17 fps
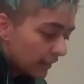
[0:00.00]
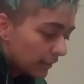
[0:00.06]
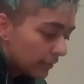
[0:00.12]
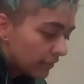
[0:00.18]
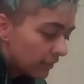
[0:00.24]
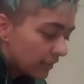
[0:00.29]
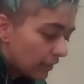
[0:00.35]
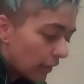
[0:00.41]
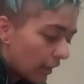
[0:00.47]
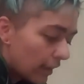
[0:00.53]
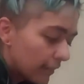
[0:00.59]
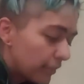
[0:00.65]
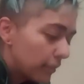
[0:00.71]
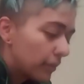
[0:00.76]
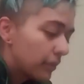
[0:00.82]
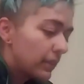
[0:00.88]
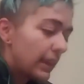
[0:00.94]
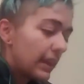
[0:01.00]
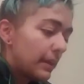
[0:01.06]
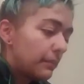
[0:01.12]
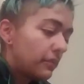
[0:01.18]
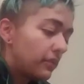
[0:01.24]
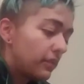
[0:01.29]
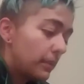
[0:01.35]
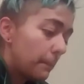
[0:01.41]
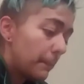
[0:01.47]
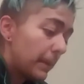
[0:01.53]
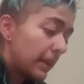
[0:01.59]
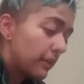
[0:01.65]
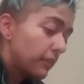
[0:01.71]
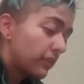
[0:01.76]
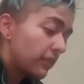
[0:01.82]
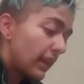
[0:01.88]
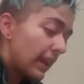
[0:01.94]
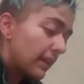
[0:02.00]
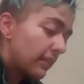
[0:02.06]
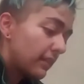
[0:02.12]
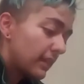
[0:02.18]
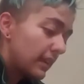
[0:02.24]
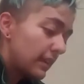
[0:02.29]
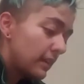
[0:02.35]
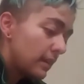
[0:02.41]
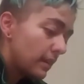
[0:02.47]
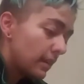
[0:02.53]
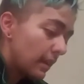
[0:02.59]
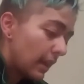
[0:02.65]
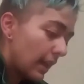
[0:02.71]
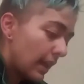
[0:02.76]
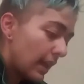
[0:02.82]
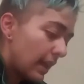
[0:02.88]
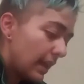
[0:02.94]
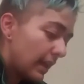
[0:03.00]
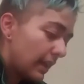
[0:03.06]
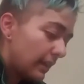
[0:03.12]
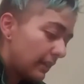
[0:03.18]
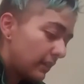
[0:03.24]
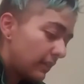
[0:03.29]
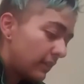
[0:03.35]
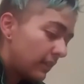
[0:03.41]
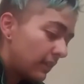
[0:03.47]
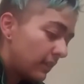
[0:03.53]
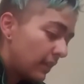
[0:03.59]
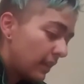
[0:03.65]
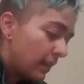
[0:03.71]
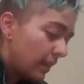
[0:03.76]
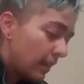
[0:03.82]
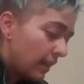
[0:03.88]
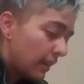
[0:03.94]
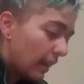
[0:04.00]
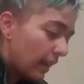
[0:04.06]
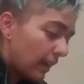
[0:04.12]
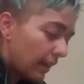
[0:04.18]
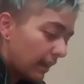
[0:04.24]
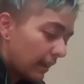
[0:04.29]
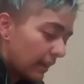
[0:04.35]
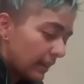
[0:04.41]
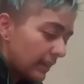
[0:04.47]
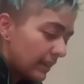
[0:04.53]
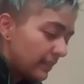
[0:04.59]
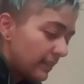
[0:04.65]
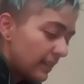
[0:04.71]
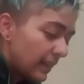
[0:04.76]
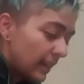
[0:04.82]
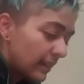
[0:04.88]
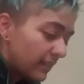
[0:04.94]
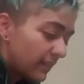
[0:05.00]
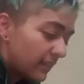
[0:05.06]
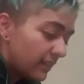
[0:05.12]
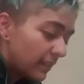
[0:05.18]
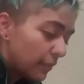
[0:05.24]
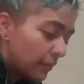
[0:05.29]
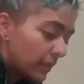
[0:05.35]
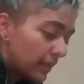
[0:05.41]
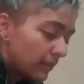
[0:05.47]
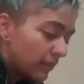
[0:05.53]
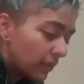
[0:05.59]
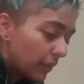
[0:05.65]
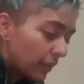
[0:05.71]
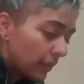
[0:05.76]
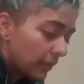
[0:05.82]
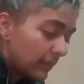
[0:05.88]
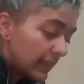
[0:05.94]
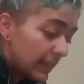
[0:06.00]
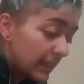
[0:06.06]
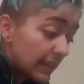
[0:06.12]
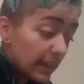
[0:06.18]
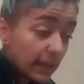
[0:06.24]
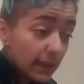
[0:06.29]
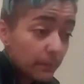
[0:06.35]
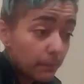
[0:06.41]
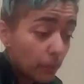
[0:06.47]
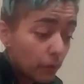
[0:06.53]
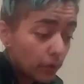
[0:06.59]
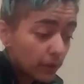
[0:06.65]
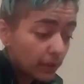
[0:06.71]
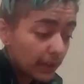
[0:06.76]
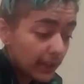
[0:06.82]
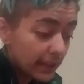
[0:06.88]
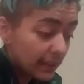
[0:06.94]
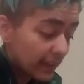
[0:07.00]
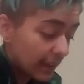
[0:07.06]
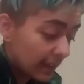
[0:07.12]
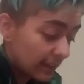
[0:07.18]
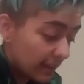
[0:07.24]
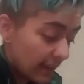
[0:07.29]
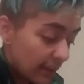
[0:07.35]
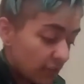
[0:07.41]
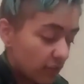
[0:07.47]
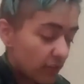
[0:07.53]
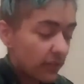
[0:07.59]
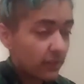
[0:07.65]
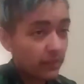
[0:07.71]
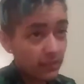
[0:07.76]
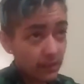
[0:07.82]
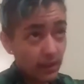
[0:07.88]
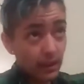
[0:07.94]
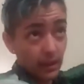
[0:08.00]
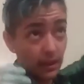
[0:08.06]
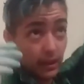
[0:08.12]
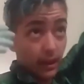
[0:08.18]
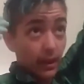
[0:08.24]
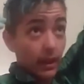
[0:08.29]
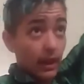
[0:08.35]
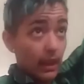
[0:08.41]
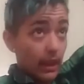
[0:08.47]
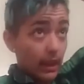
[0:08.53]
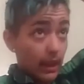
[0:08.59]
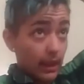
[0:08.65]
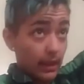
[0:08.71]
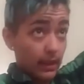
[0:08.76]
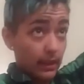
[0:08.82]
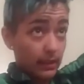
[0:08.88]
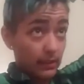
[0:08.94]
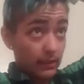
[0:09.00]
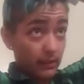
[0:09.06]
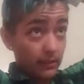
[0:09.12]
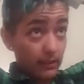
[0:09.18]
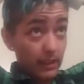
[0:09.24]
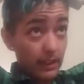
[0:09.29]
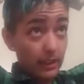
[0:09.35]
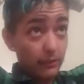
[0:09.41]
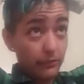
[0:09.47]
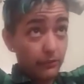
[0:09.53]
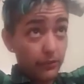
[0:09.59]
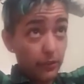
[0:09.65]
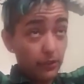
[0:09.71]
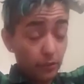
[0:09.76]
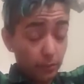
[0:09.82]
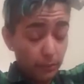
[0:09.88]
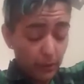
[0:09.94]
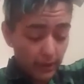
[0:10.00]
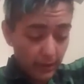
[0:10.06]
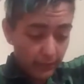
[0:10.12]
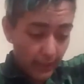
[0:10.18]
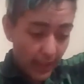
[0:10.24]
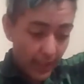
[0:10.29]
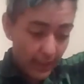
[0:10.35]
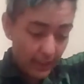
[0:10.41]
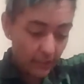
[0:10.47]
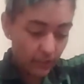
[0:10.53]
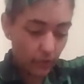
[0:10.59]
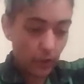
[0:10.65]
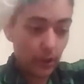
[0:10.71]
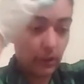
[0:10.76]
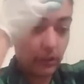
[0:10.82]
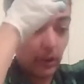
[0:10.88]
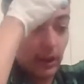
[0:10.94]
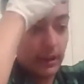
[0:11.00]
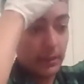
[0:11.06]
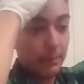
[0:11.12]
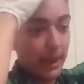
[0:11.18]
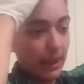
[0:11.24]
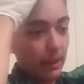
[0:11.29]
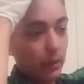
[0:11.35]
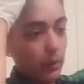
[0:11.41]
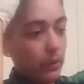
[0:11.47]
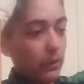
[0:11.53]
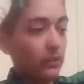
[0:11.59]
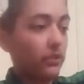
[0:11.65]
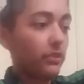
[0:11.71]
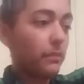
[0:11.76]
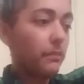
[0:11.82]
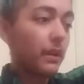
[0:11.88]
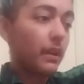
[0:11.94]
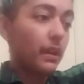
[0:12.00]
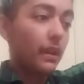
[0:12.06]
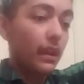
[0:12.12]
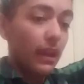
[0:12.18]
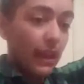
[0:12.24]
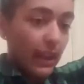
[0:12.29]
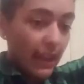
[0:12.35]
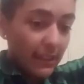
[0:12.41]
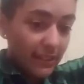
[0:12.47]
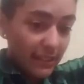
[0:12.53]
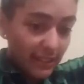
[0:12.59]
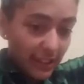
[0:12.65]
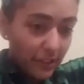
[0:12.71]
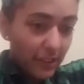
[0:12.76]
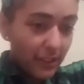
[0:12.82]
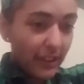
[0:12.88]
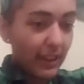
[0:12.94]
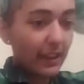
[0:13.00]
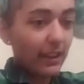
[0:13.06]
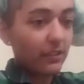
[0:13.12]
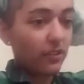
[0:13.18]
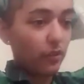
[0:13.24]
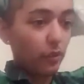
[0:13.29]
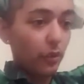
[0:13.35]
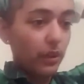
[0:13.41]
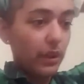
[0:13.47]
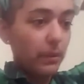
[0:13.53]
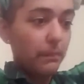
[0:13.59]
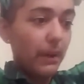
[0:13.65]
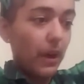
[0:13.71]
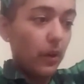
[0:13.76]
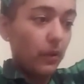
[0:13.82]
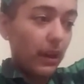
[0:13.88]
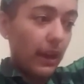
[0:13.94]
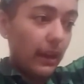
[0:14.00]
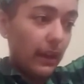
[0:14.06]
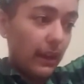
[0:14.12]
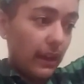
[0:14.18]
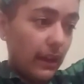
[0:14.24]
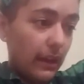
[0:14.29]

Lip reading: There was an author named Pierce Anthony, and he did a series called The Immortal Incantations, and the first book of that is called On a Pale Horse. It's literally a story about